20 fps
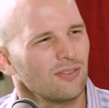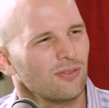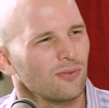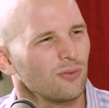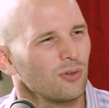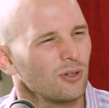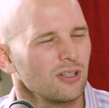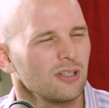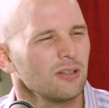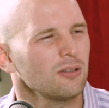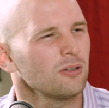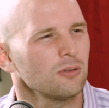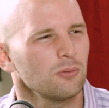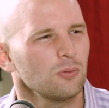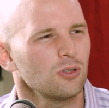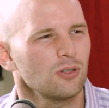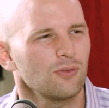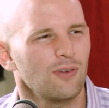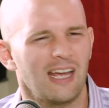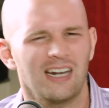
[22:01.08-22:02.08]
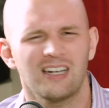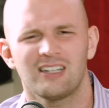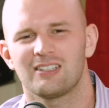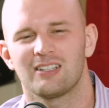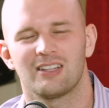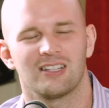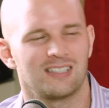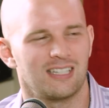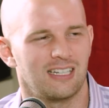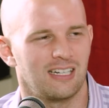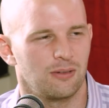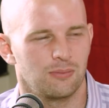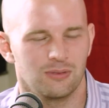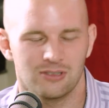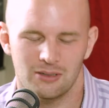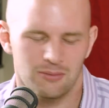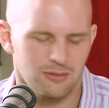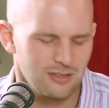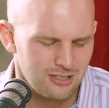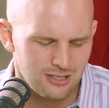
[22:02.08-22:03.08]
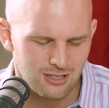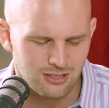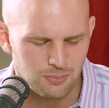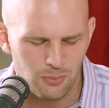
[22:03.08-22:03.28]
different voices, would have added to the scene. It's just a